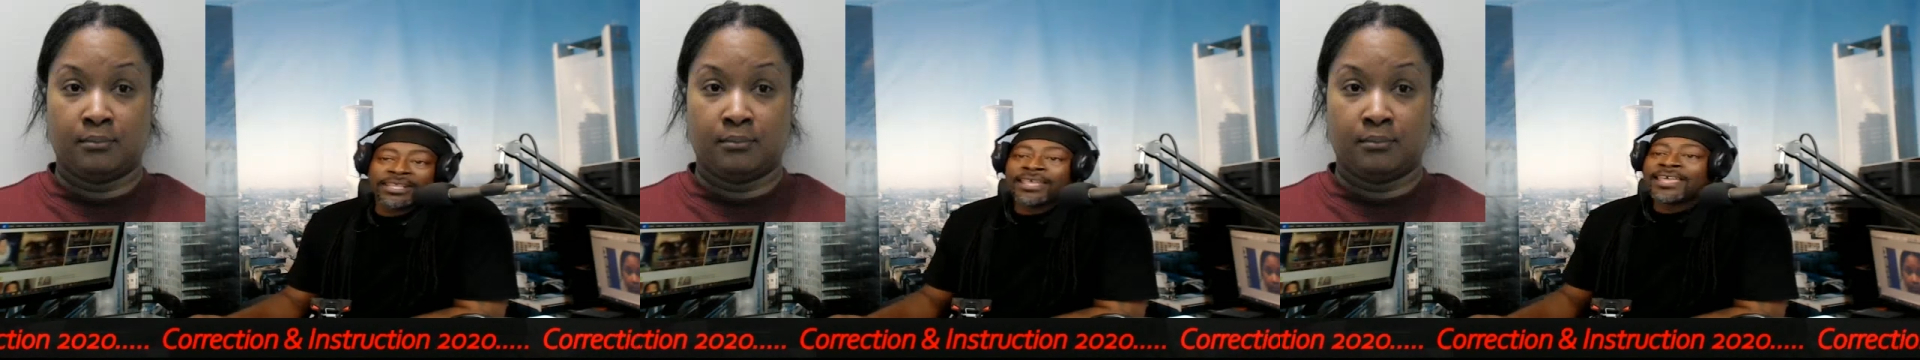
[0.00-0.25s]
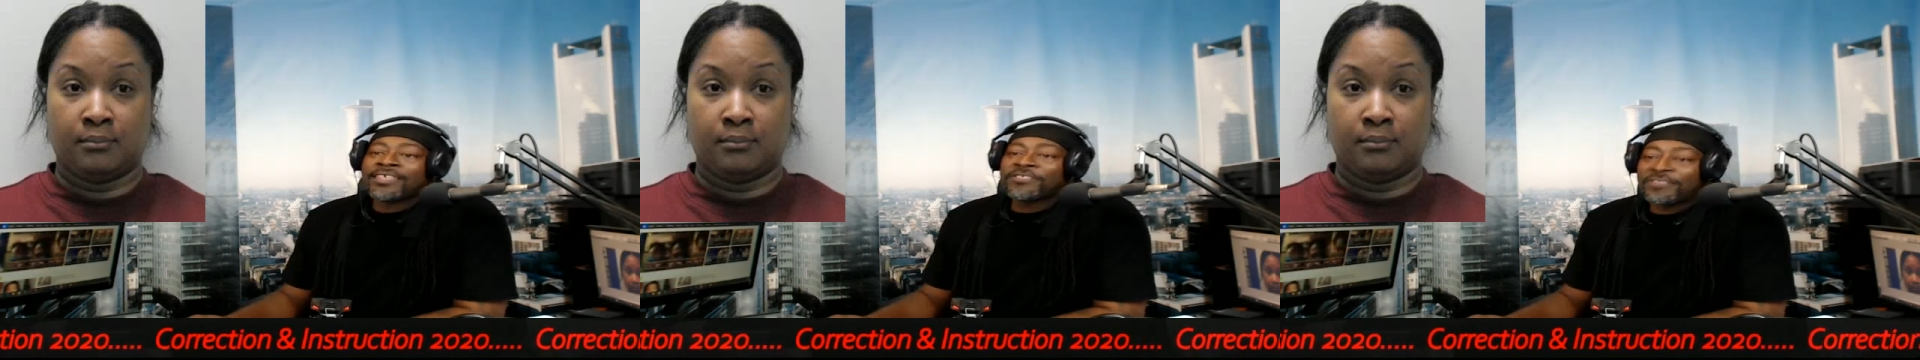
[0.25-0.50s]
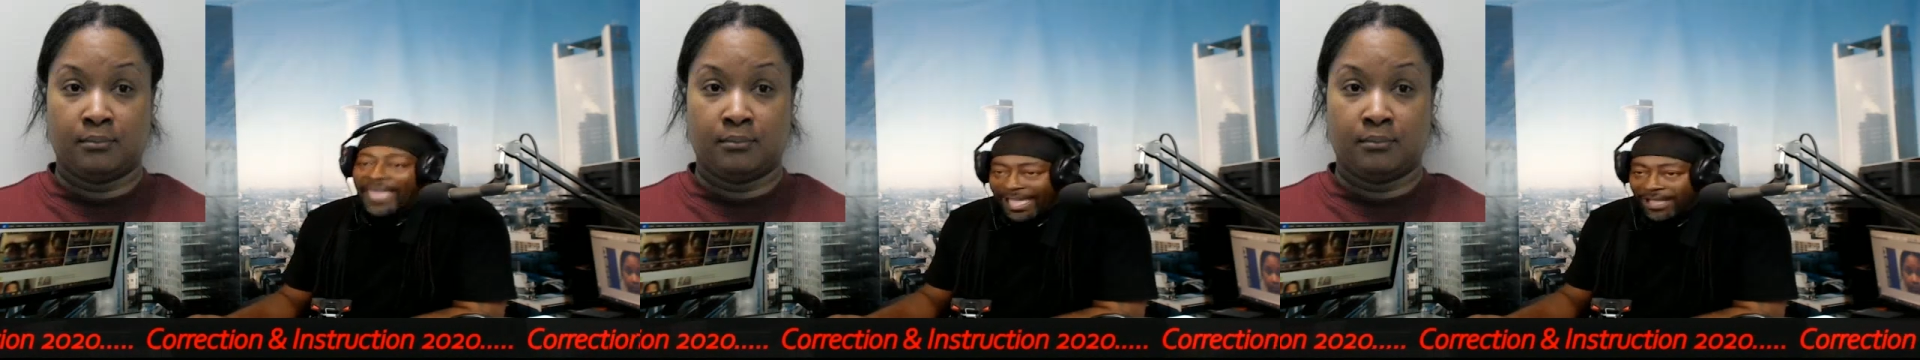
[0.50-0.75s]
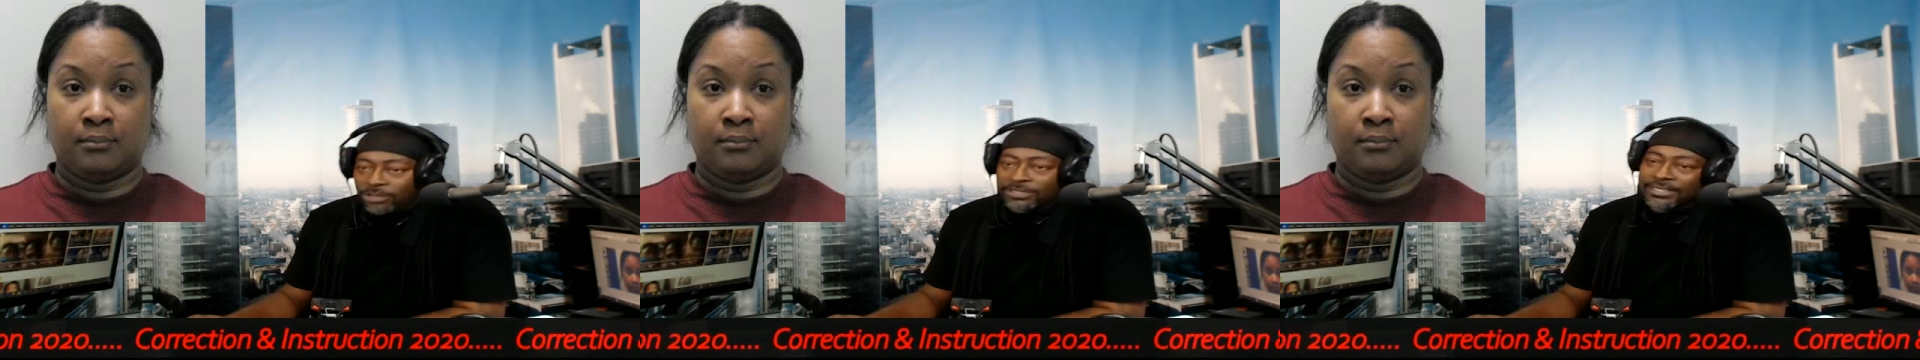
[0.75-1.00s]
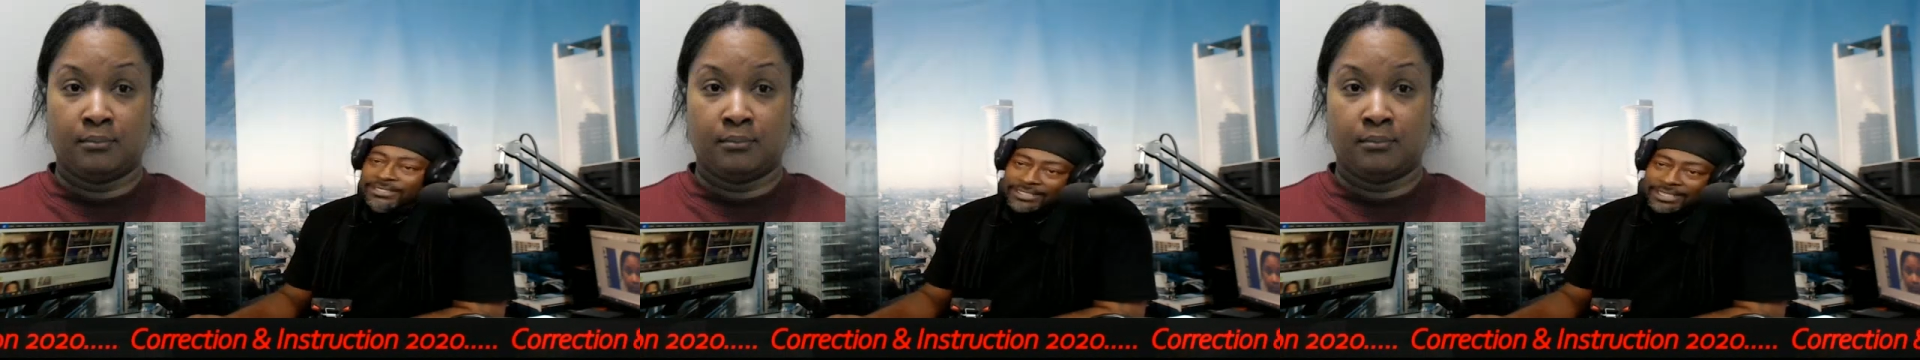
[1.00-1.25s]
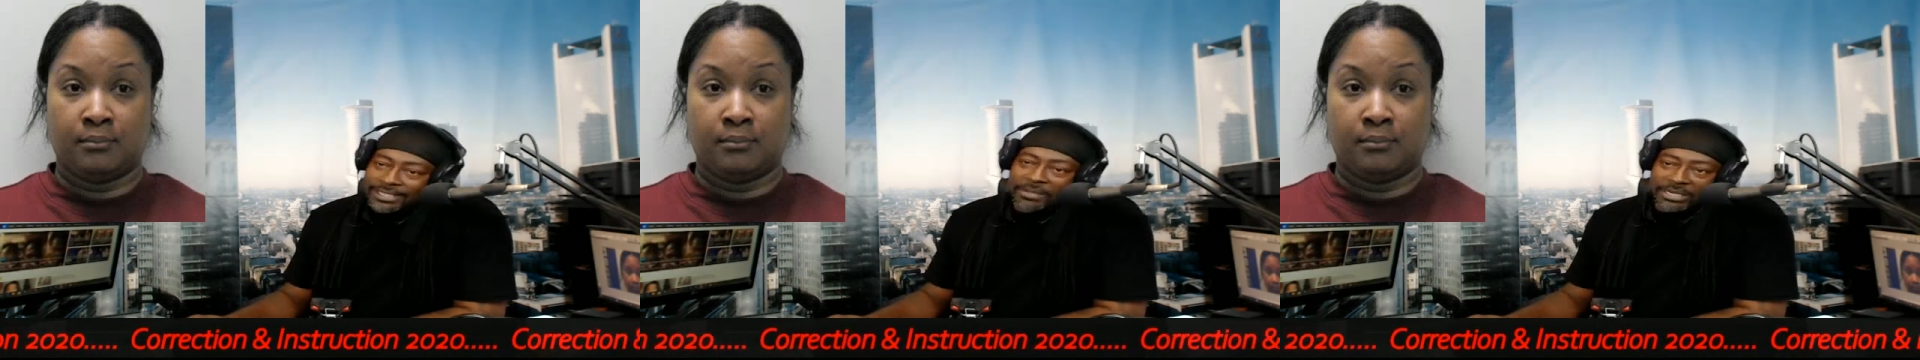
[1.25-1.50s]
Speaker 1: thousand seven
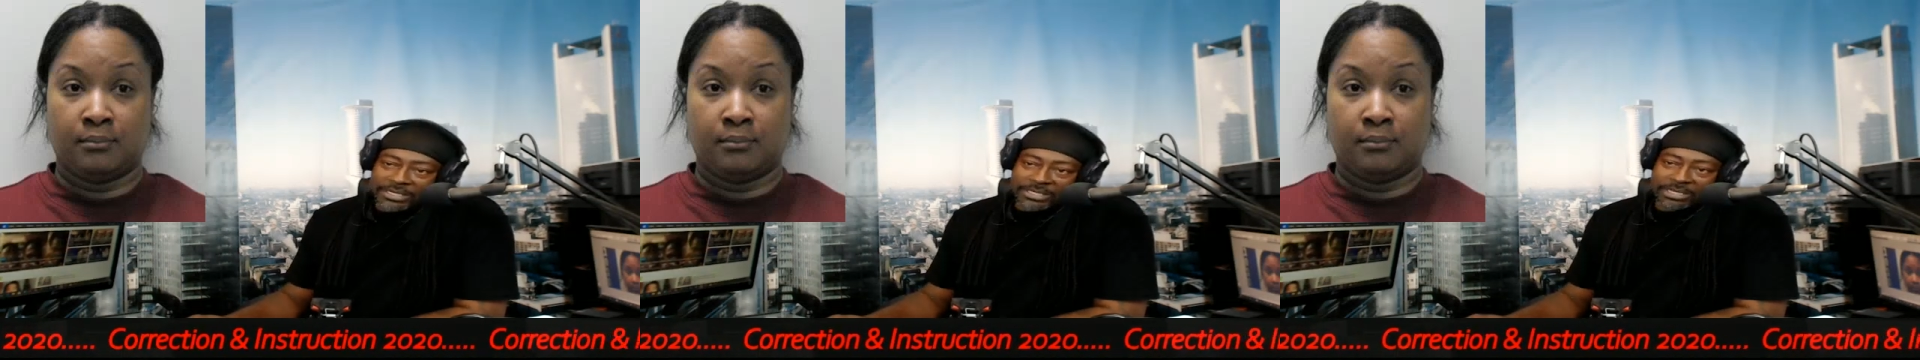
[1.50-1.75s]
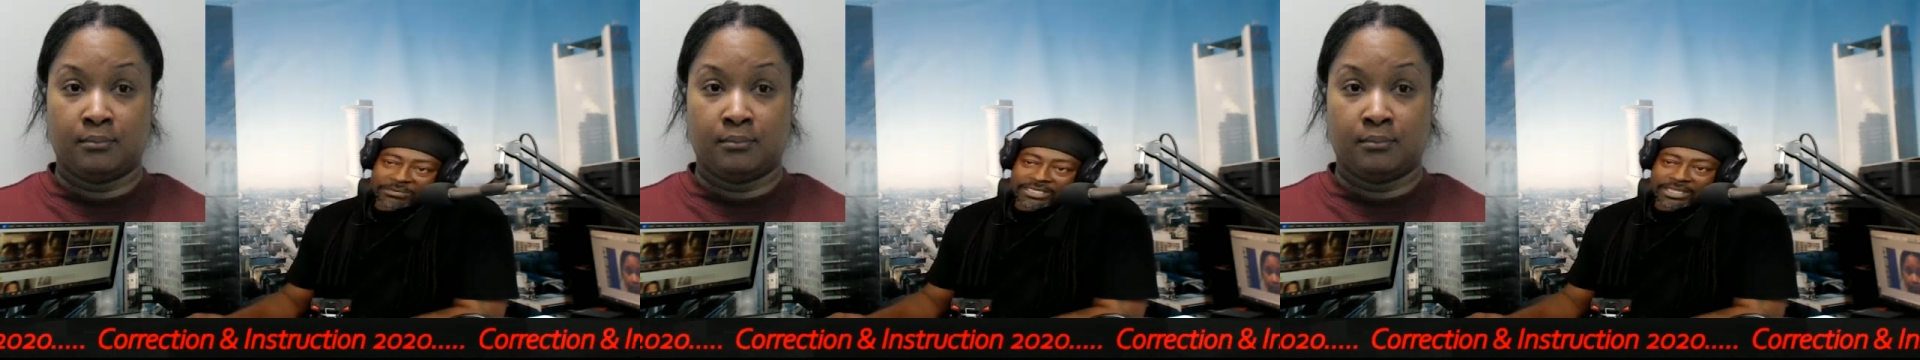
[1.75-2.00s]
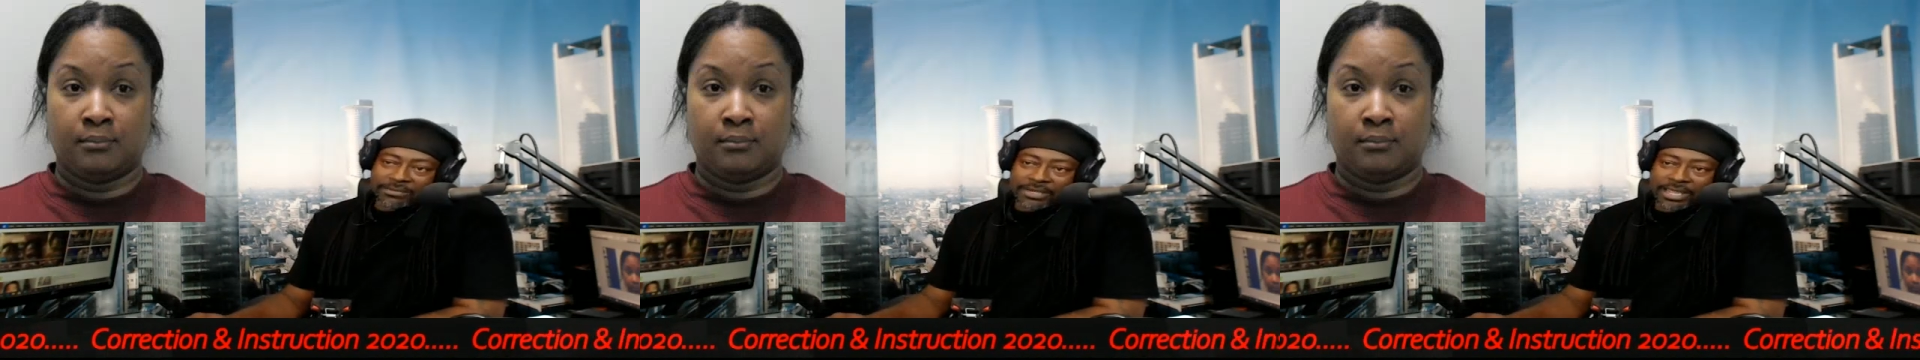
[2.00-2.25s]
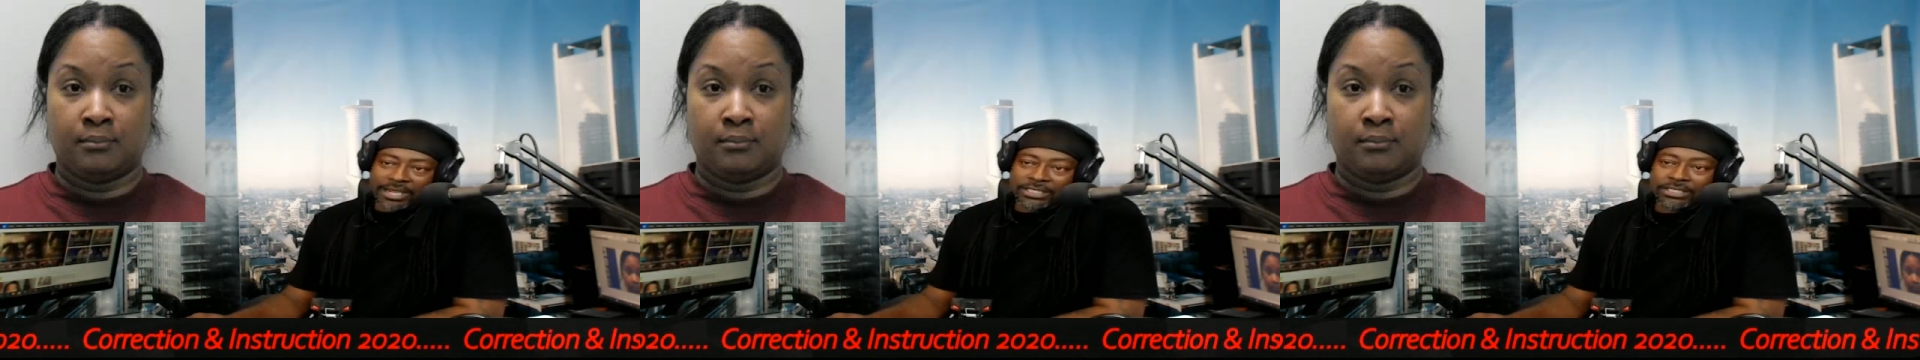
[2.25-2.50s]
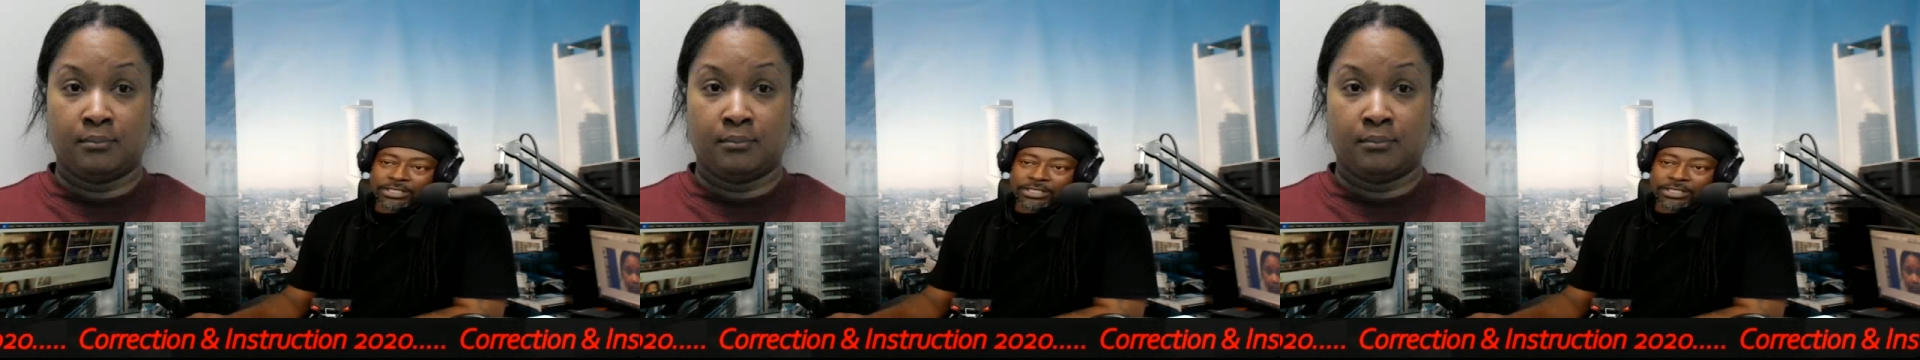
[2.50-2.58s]
hundred seventy-seven dollars over